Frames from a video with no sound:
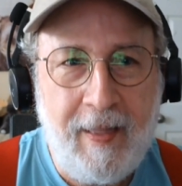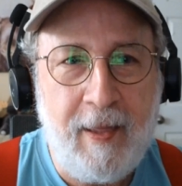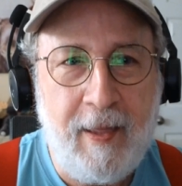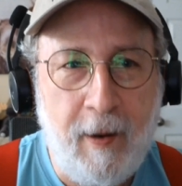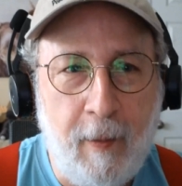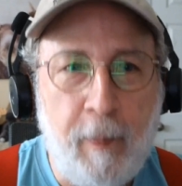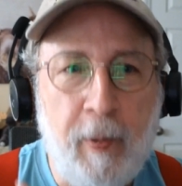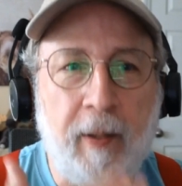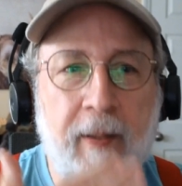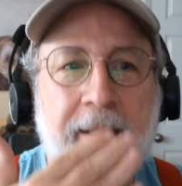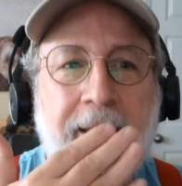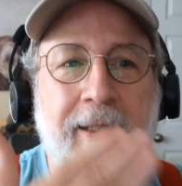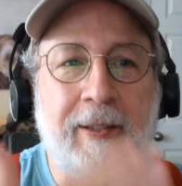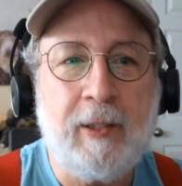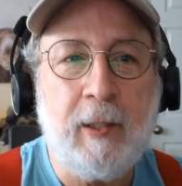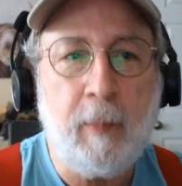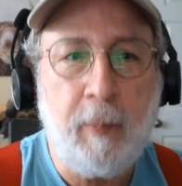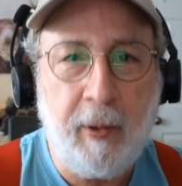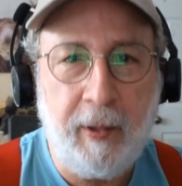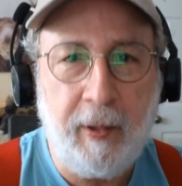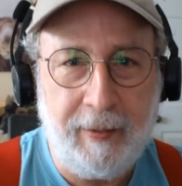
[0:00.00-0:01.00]

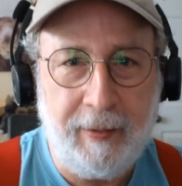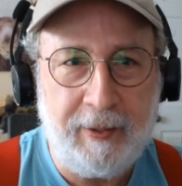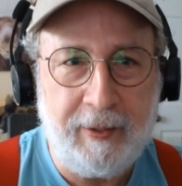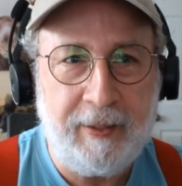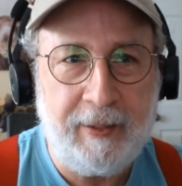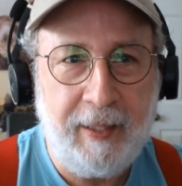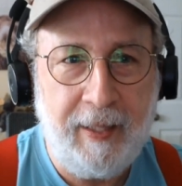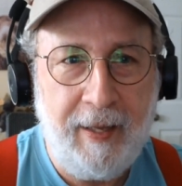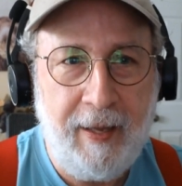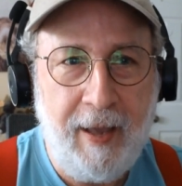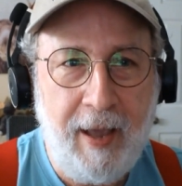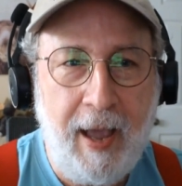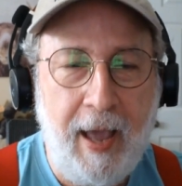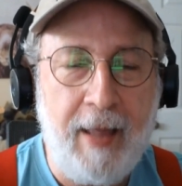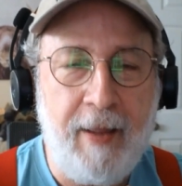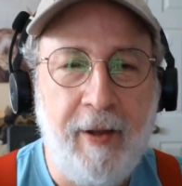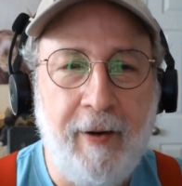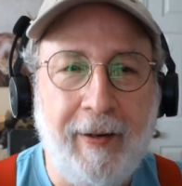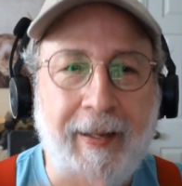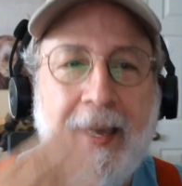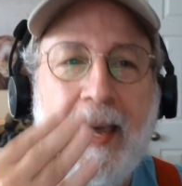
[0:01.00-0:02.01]
participants, and
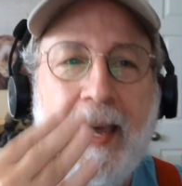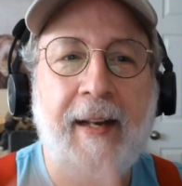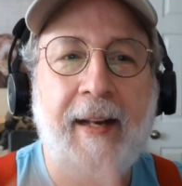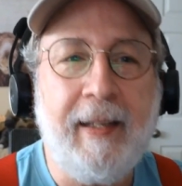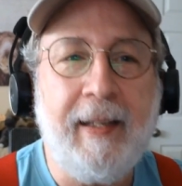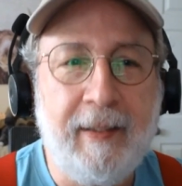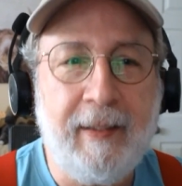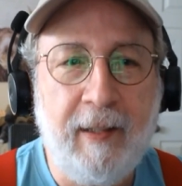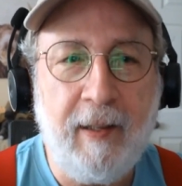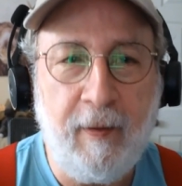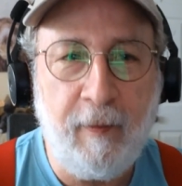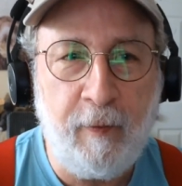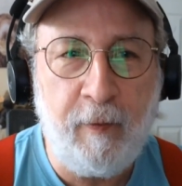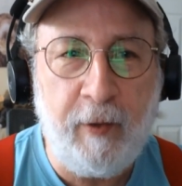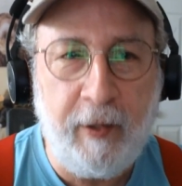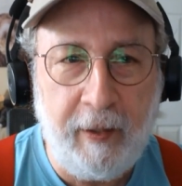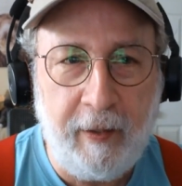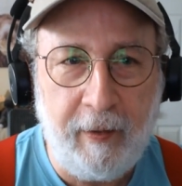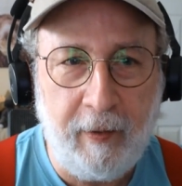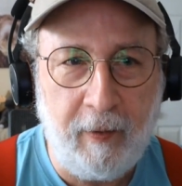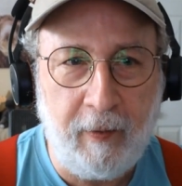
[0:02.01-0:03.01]
they're getting into the
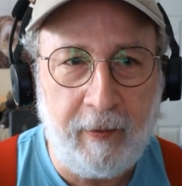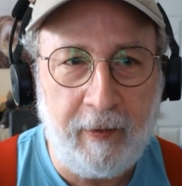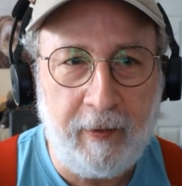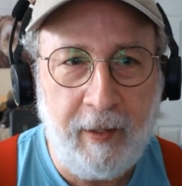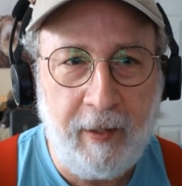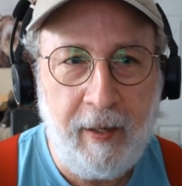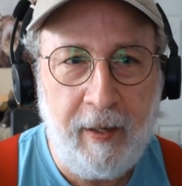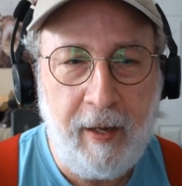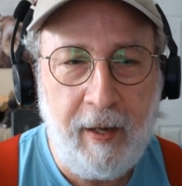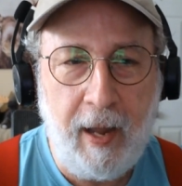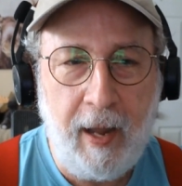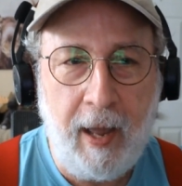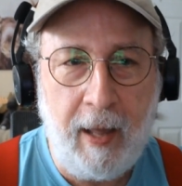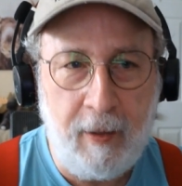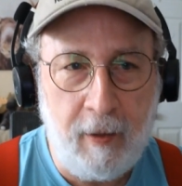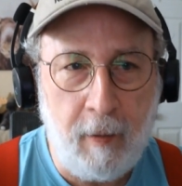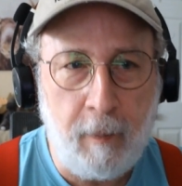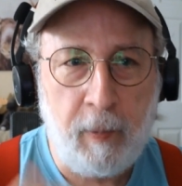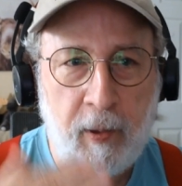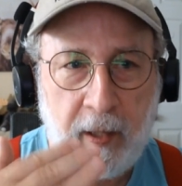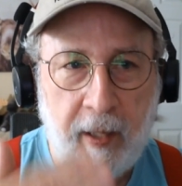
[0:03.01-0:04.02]
field and
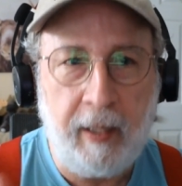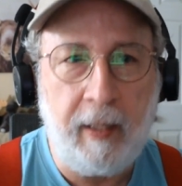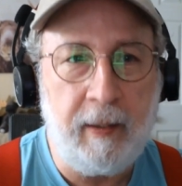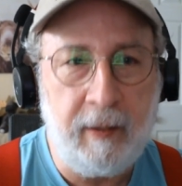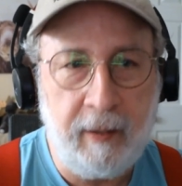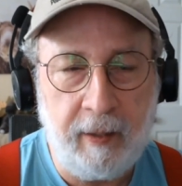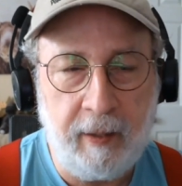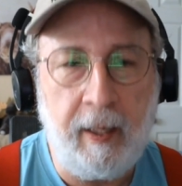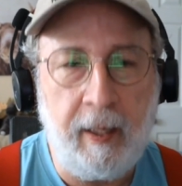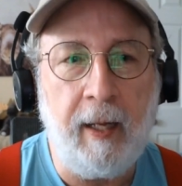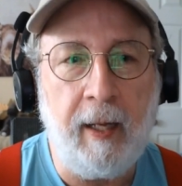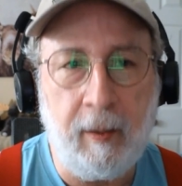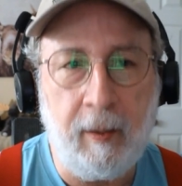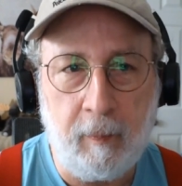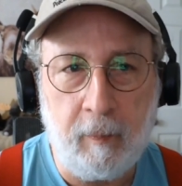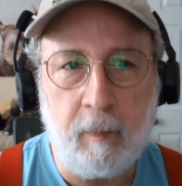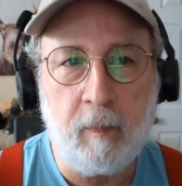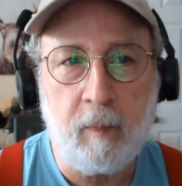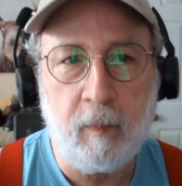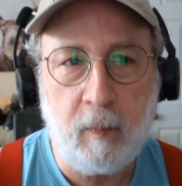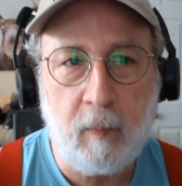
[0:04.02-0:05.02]
they're playing the game.
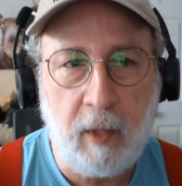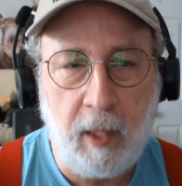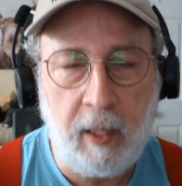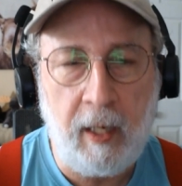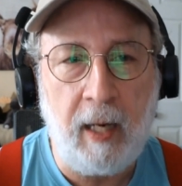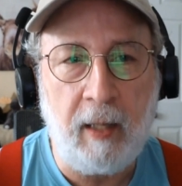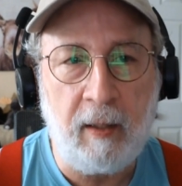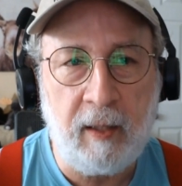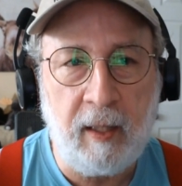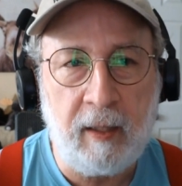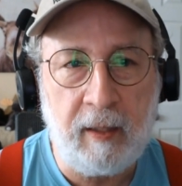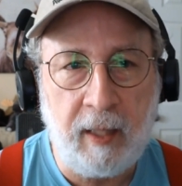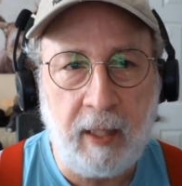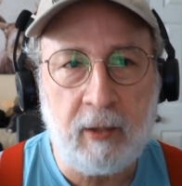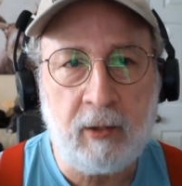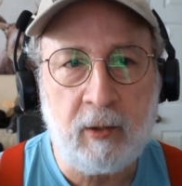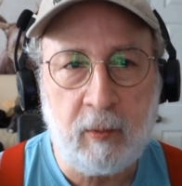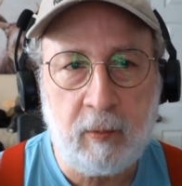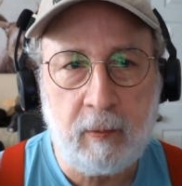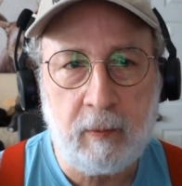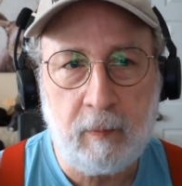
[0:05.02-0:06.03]
And I think
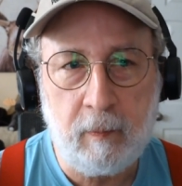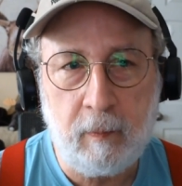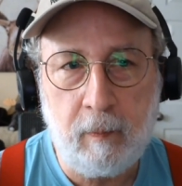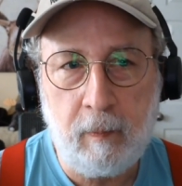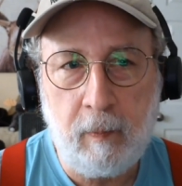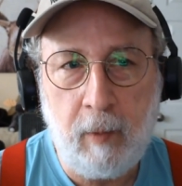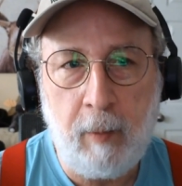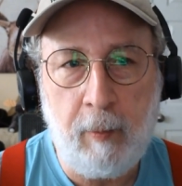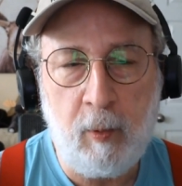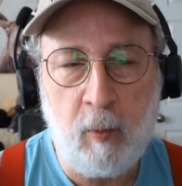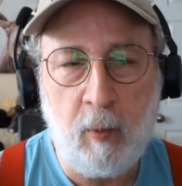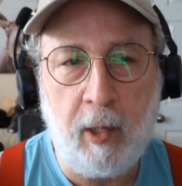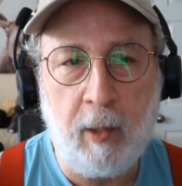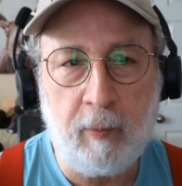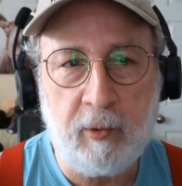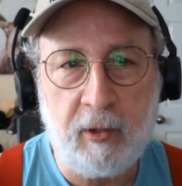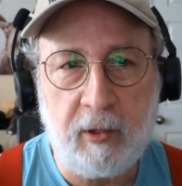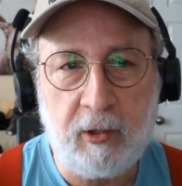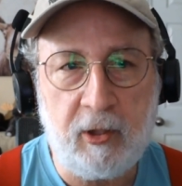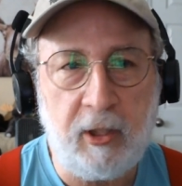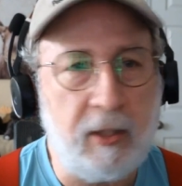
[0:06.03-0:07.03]
that's maybe what I'm
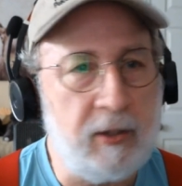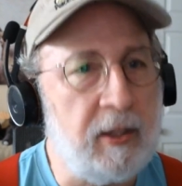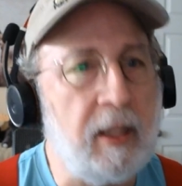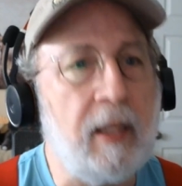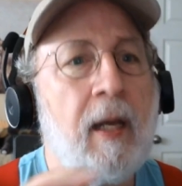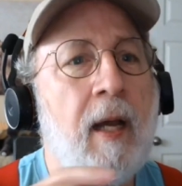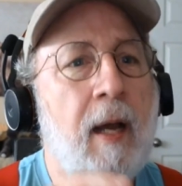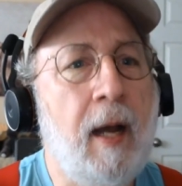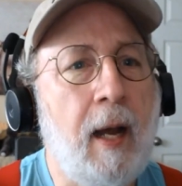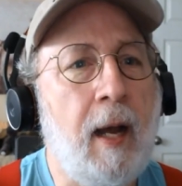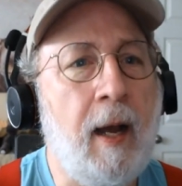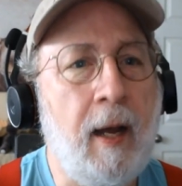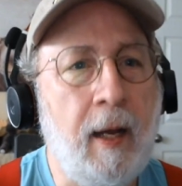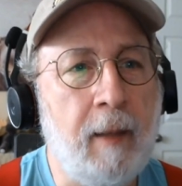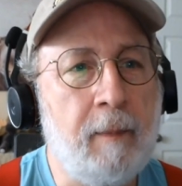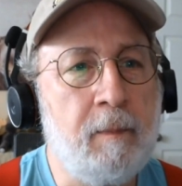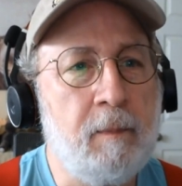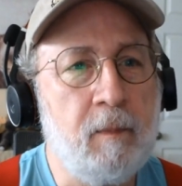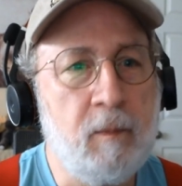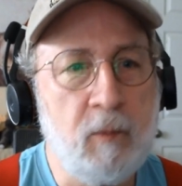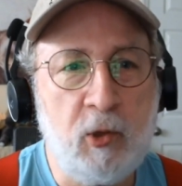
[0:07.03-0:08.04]
suggesting.
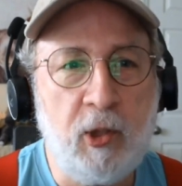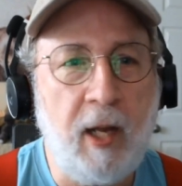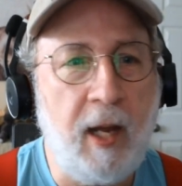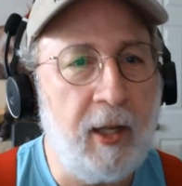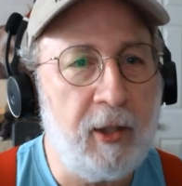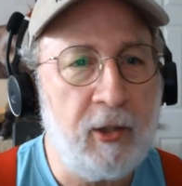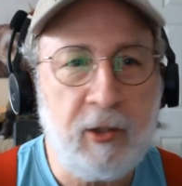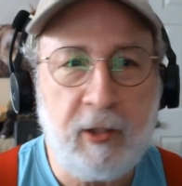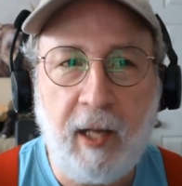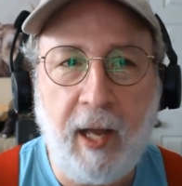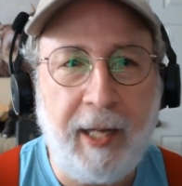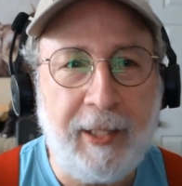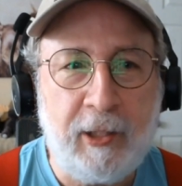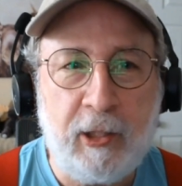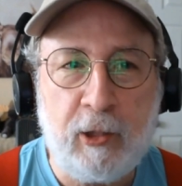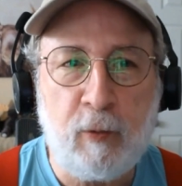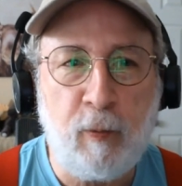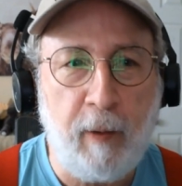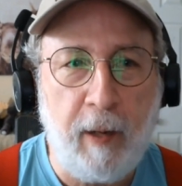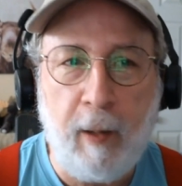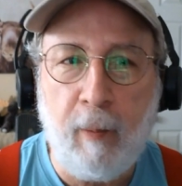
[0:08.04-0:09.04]
Josh, I
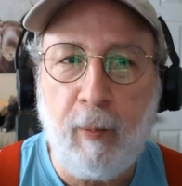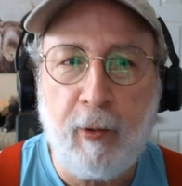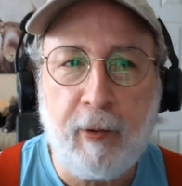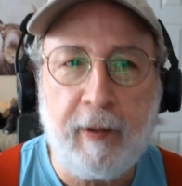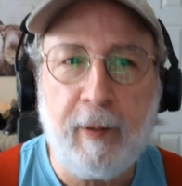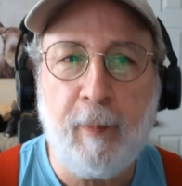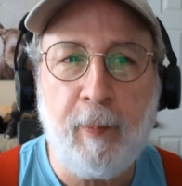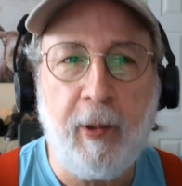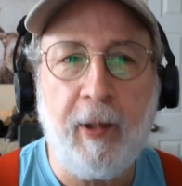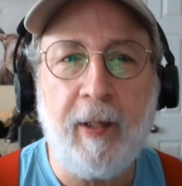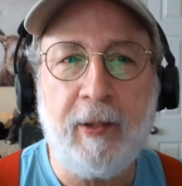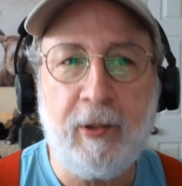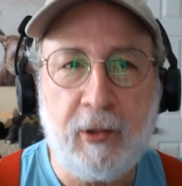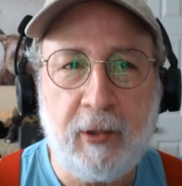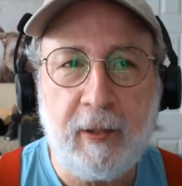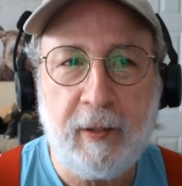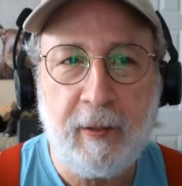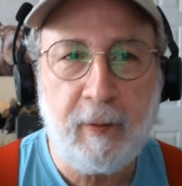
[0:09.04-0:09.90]
just rambled a bunch.